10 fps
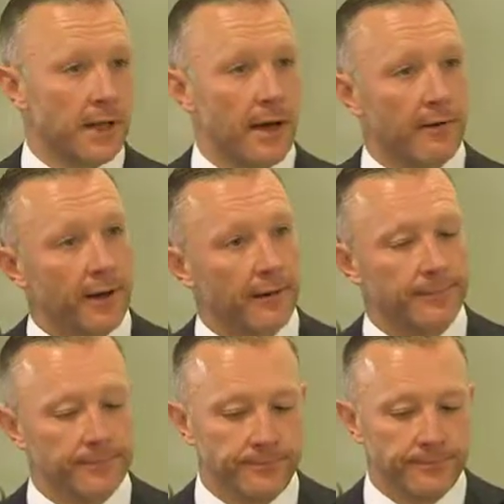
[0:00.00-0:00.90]
Eric,
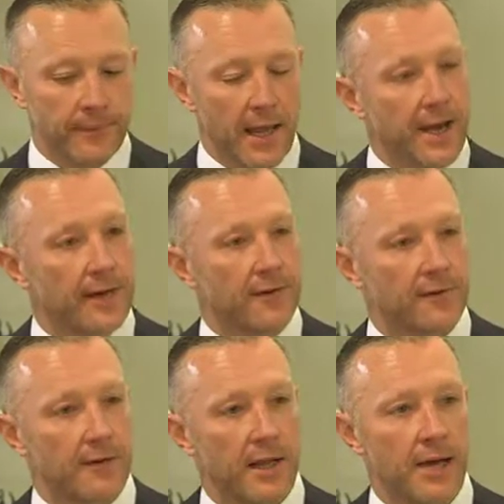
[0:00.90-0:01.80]
Aniket has
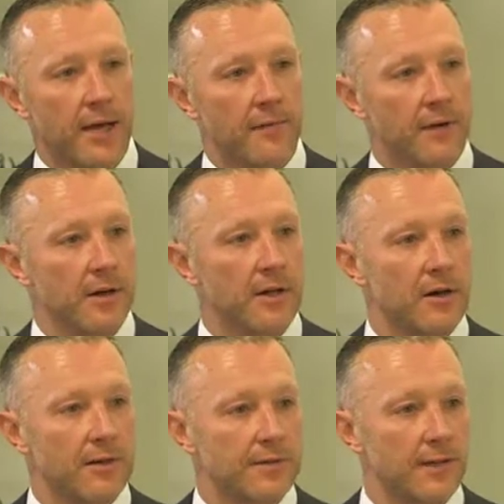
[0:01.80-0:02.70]
just laid out very
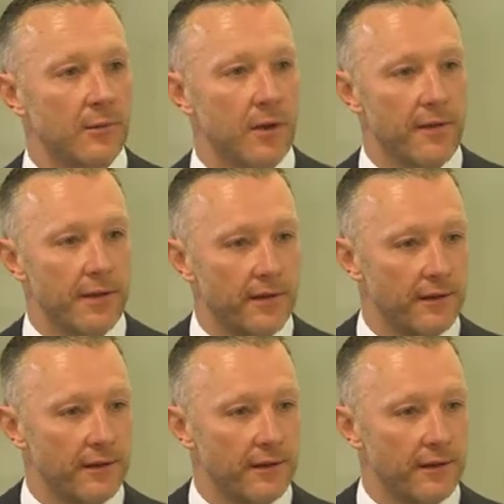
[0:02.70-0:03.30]
nicely what I think